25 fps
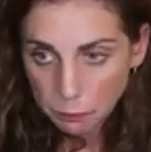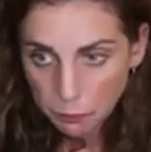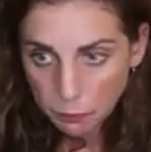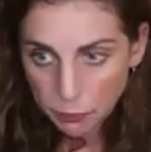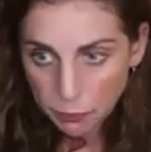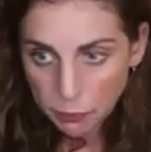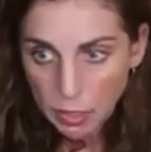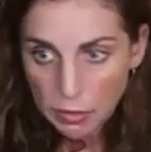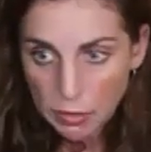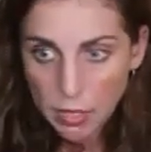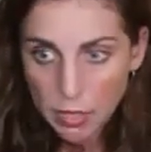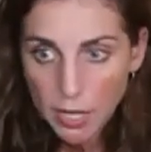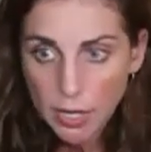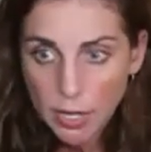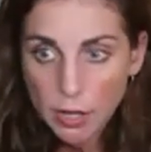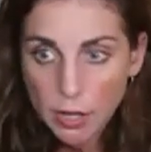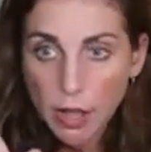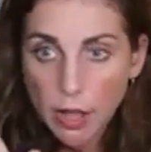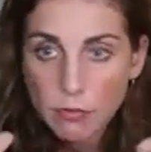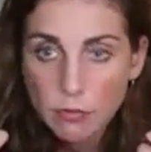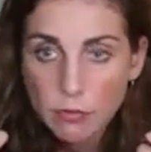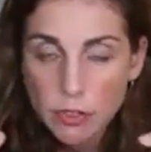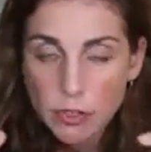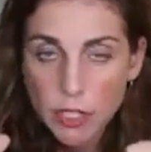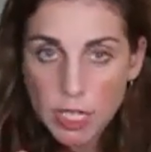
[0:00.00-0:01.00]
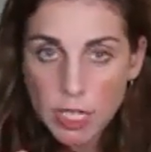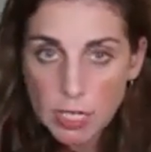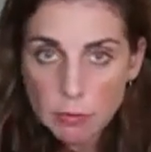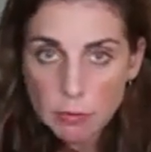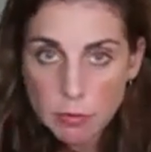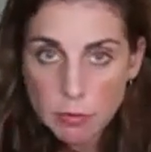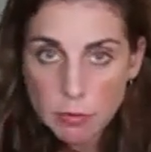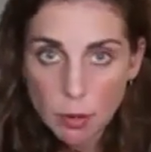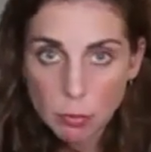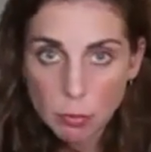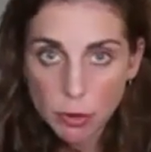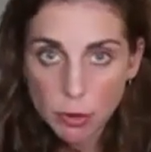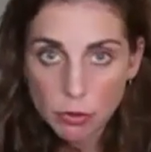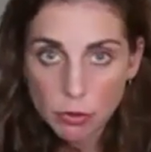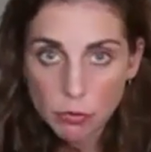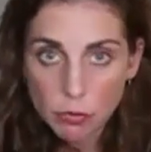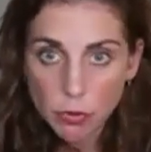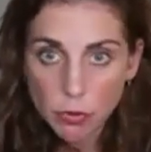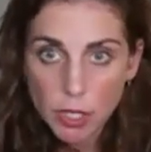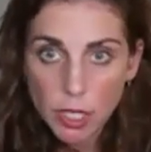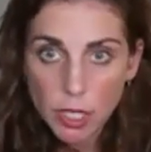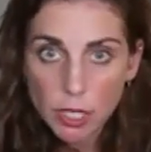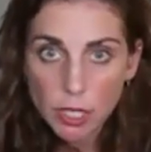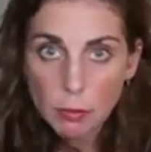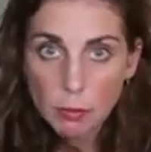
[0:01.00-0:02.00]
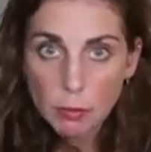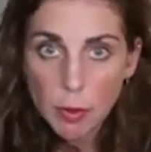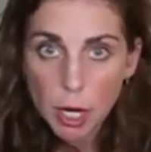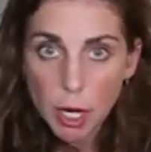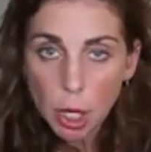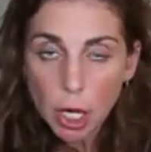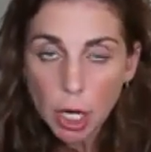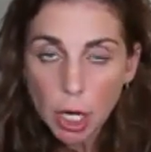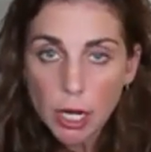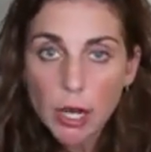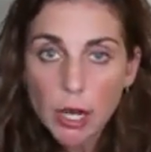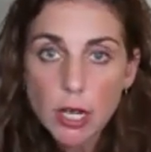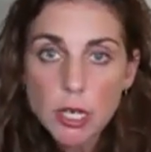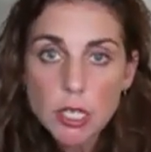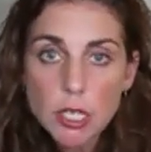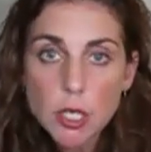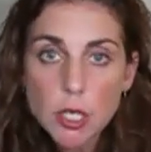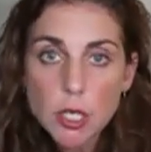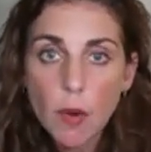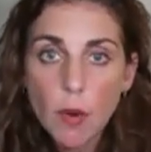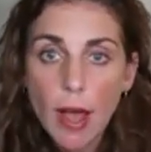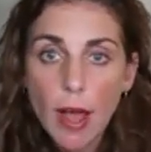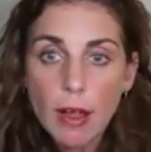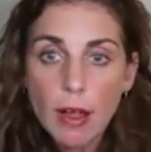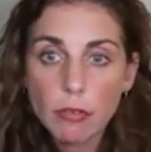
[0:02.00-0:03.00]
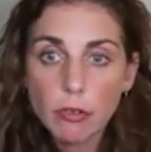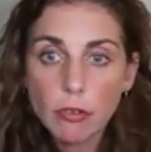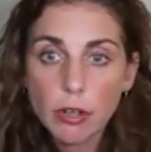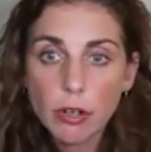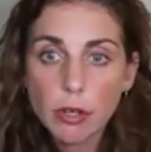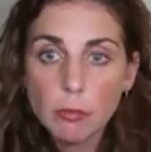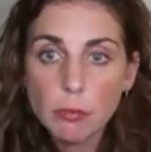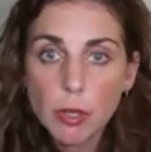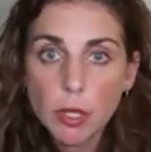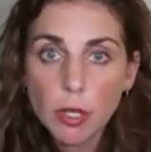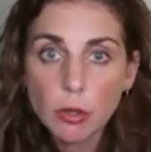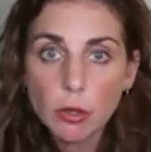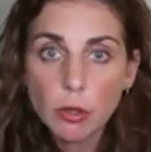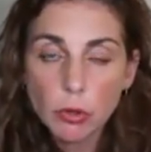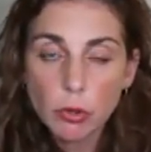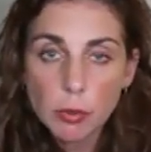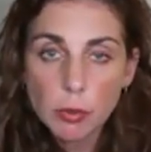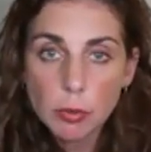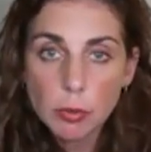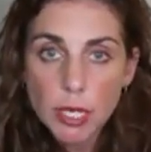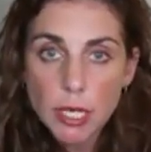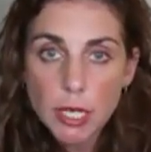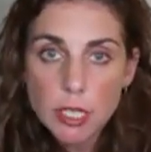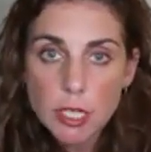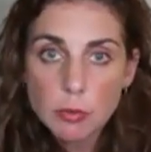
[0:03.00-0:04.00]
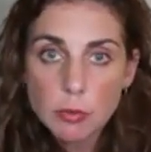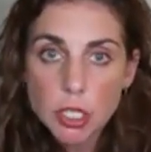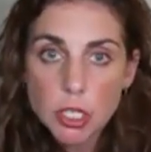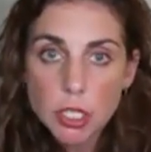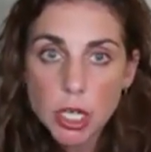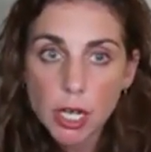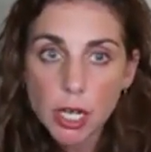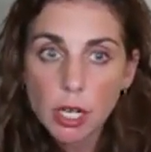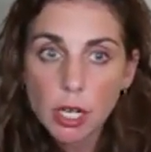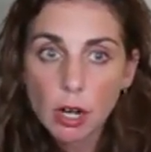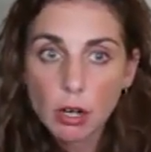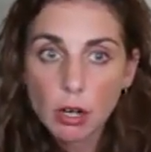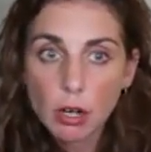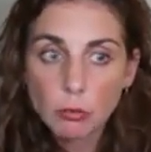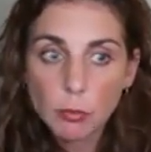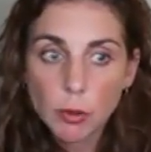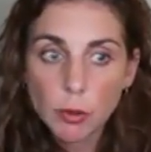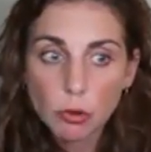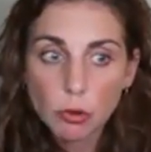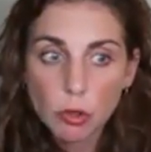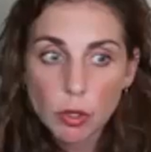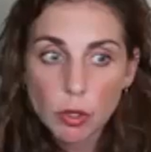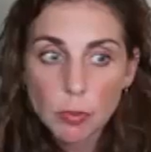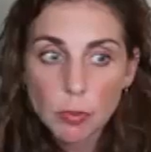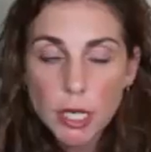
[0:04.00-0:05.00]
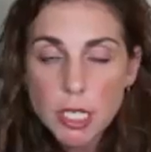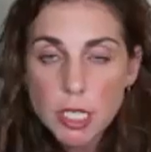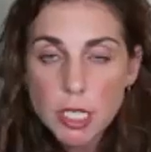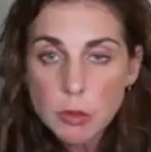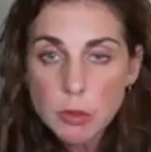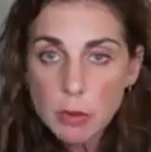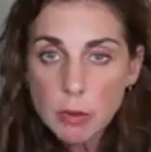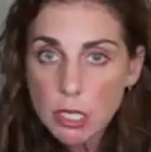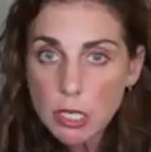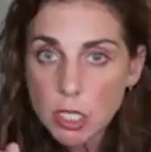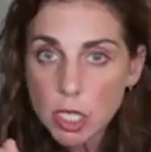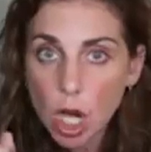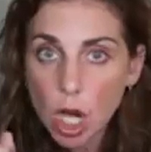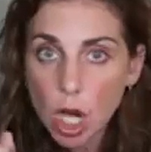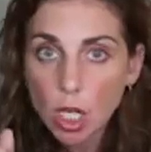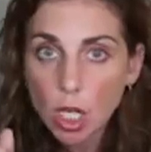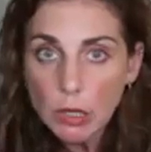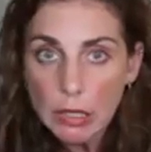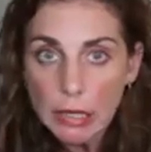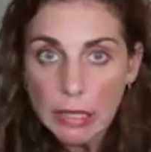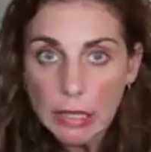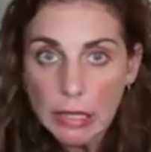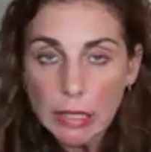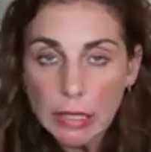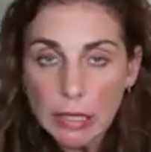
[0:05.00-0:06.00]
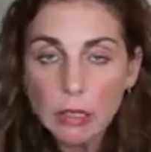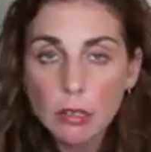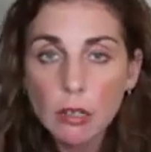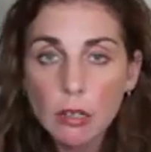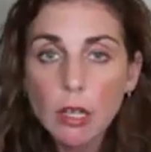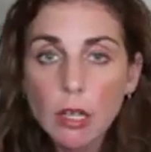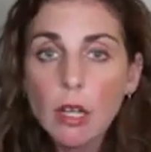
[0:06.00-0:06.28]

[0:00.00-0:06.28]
They have teamed up with Feeding America. So every meal replacement shake, our meal replacement is called Lean.